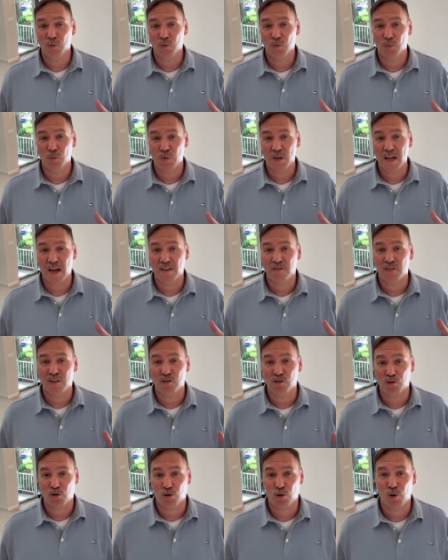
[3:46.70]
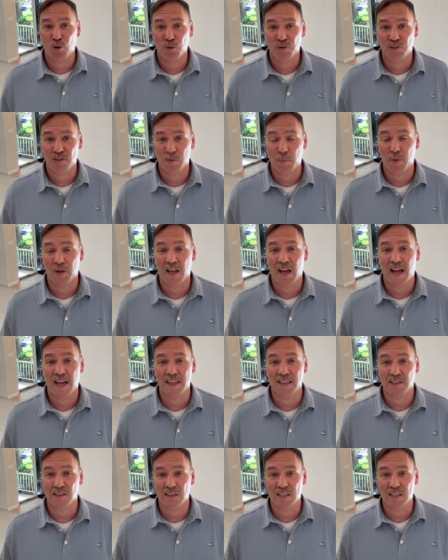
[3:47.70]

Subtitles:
We have controlled supply and